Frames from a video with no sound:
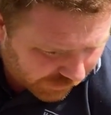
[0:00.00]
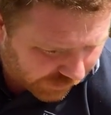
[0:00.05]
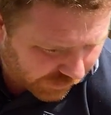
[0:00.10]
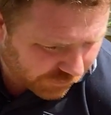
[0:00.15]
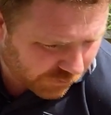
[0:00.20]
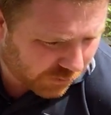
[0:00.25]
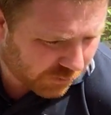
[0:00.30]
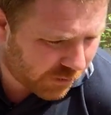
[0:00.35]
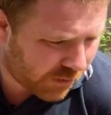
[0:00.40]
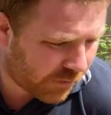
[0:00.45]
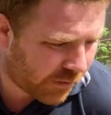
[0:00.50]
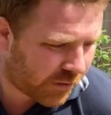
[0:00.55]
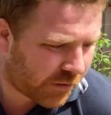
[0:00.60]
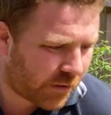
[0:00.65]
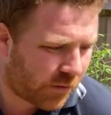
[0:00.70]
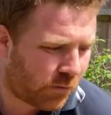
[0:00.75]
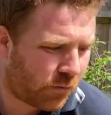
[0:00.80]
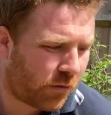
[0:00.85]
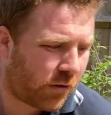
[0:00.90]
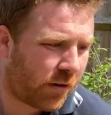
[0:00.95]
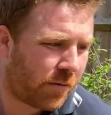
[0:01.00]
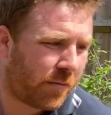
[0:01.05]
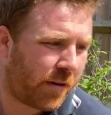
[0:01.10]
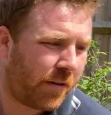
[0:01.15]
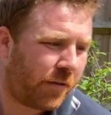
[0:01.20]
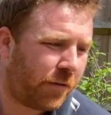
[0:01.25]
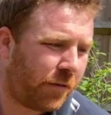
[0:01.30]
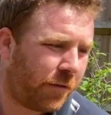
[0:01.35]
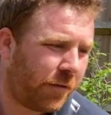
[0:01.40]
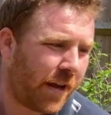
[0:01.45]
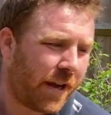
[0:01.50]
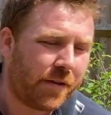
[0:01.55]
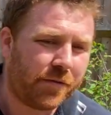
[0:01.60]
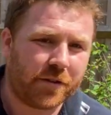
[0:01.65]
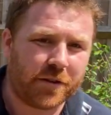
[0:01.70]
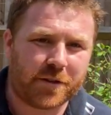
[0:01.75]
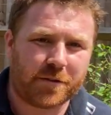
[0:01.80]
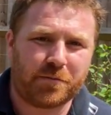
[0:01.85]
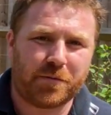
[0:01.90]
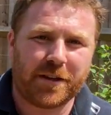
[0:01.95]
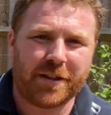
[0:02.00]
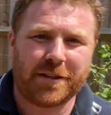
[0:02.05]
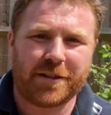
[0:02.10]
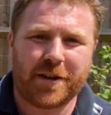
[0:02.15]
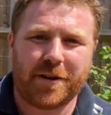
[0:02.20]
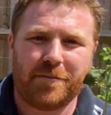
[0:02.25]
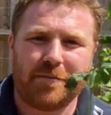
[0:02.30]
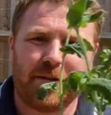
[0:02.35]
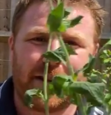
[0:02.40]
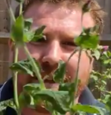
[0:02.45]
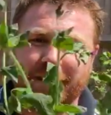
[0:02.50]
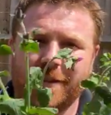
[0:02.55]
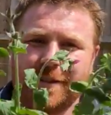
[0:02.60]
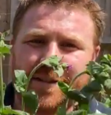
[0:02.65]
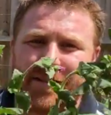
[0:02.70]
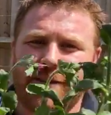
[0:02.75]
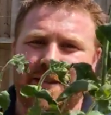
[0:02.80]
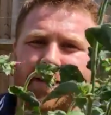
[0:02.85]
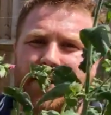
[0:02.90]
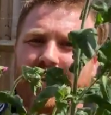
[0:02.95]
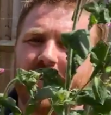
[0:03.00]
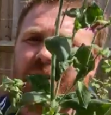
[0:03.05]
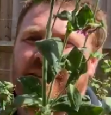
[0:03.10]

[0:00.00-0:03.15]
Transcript: Then if we move on to one of my favourite springtime plants,